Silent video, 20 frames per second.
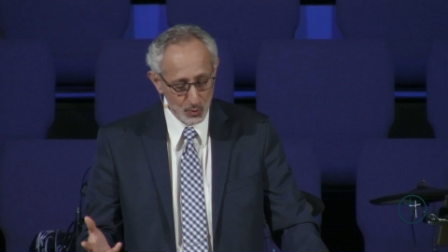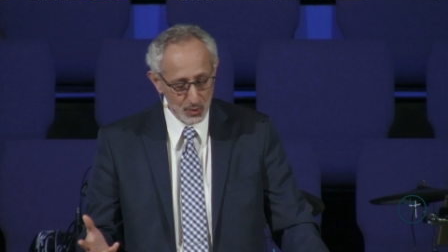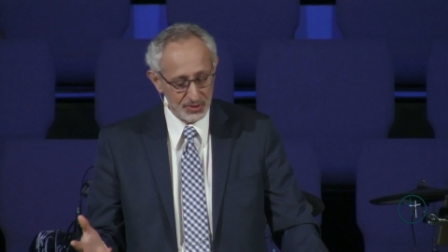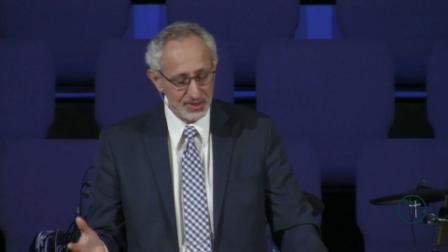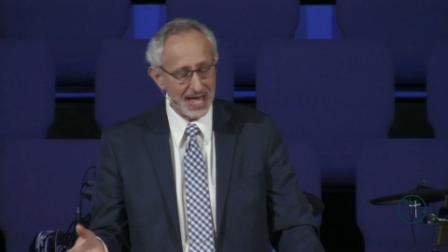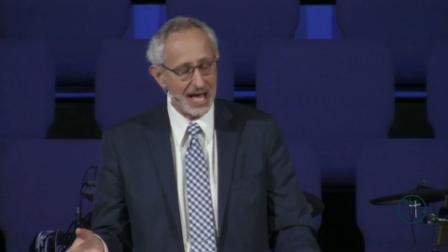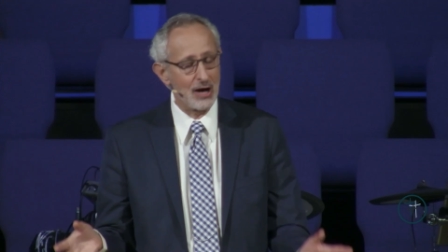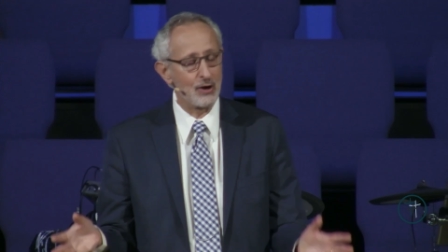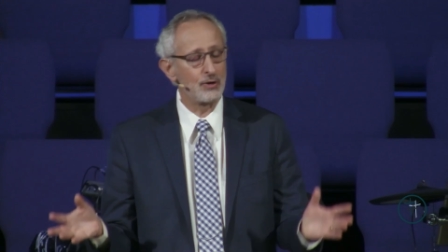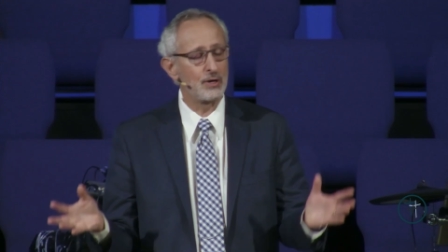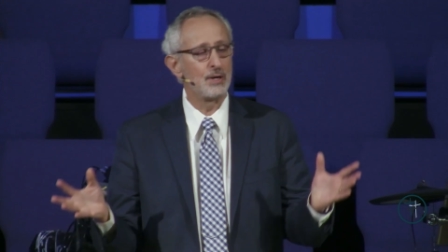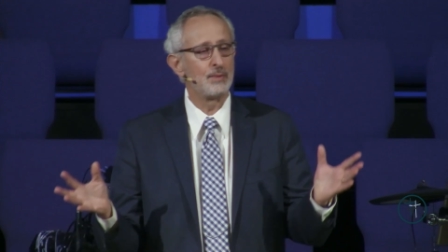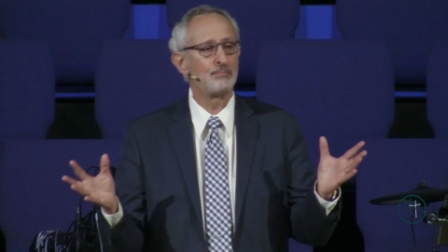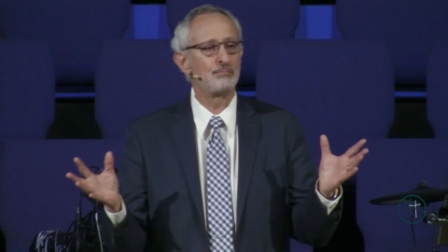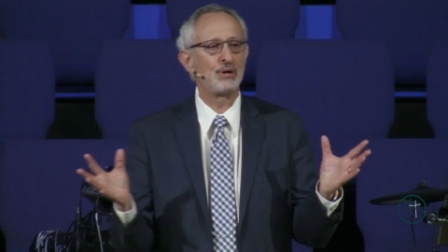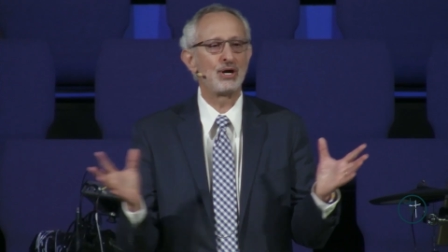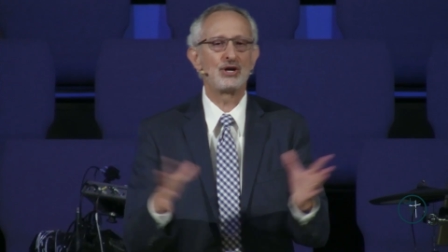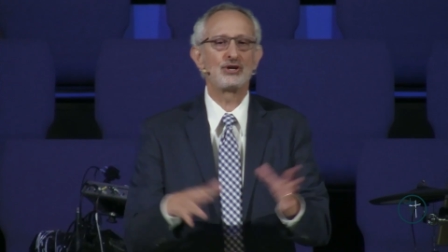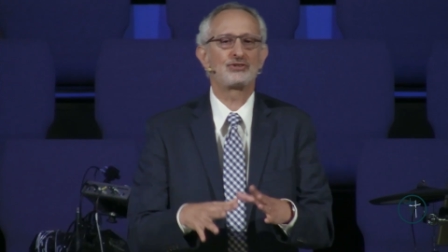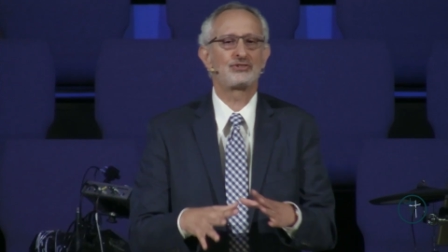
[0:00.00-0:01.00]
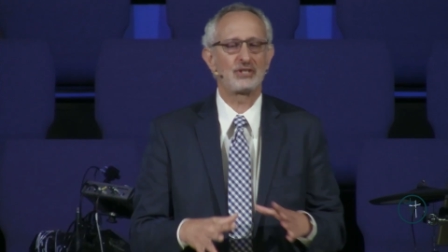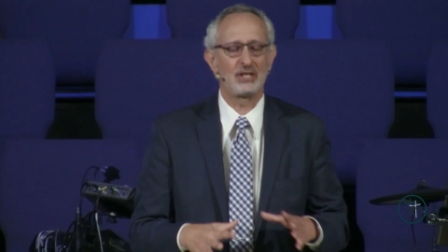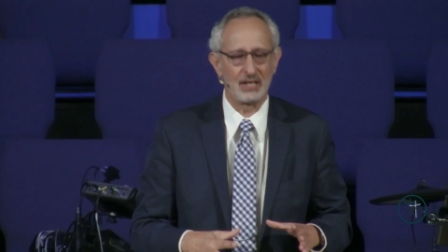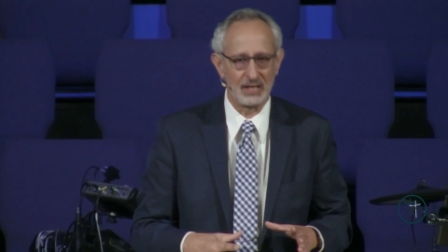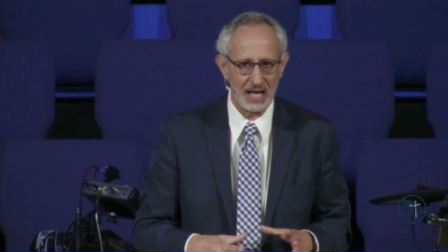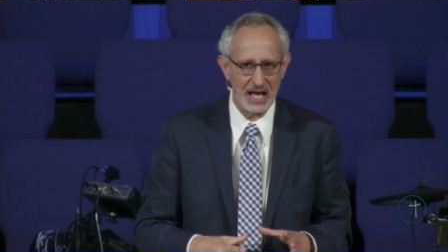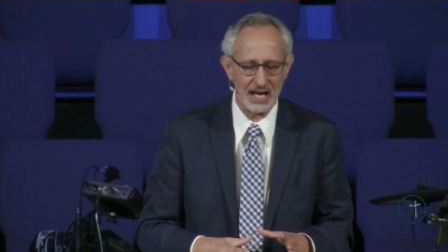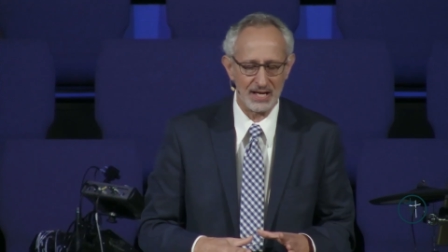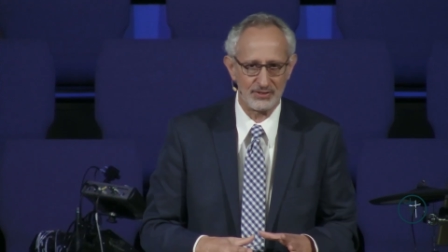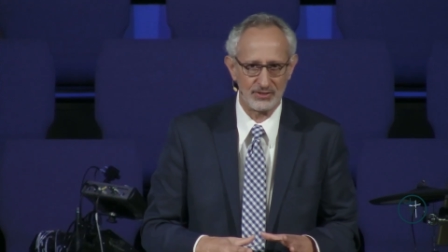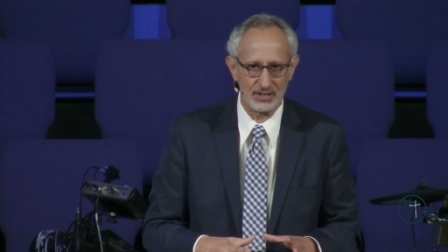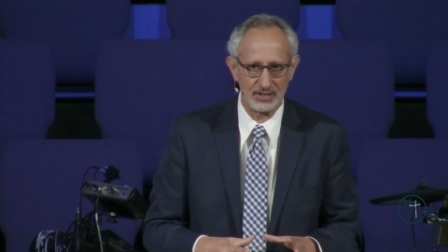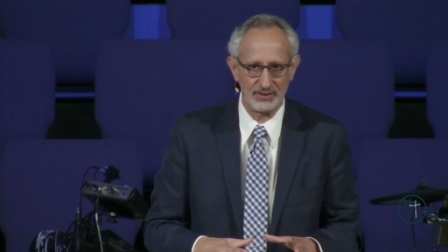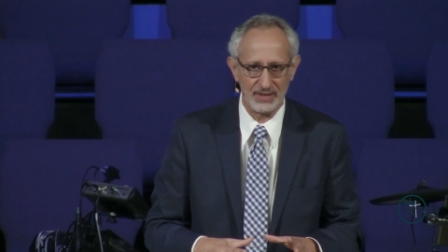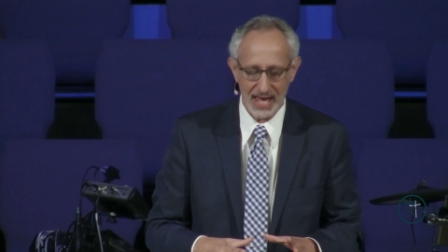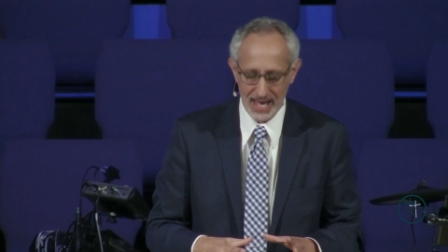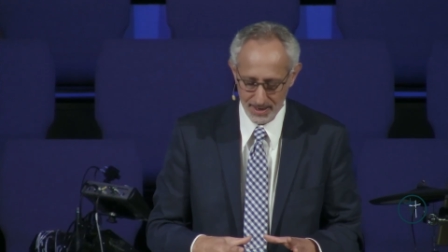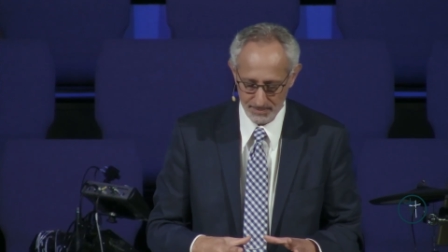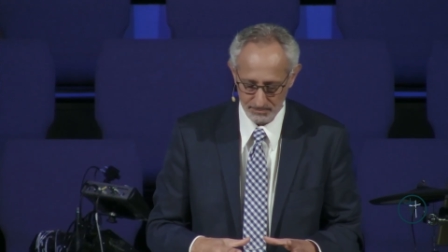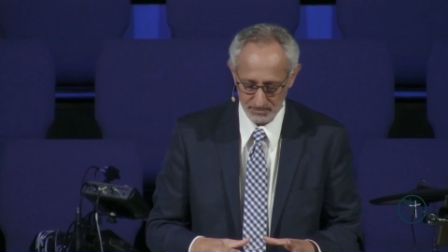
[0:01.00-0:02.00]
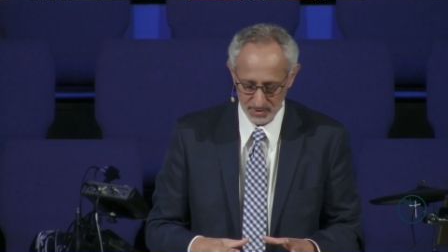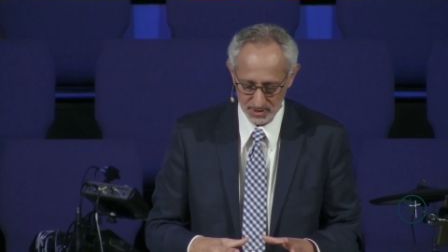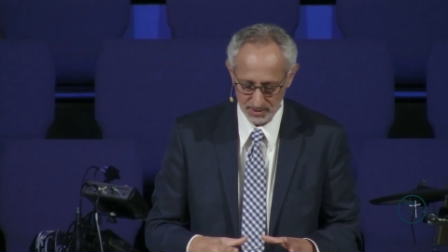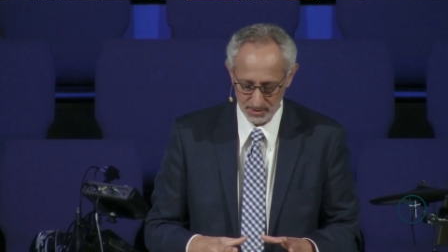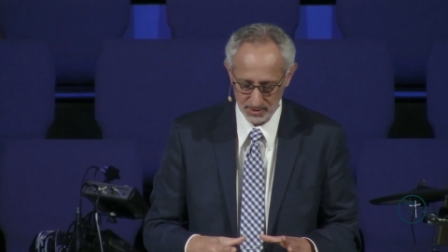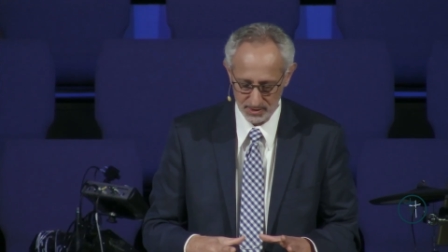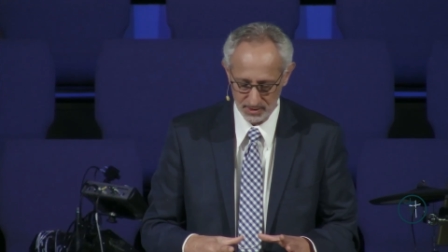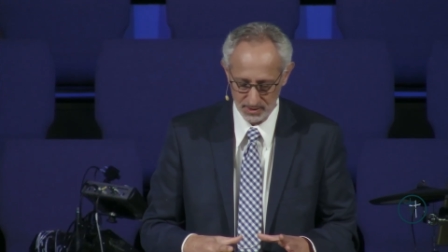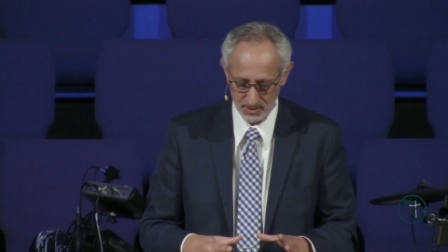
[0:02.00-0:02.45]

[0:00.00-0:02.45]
without personalizing them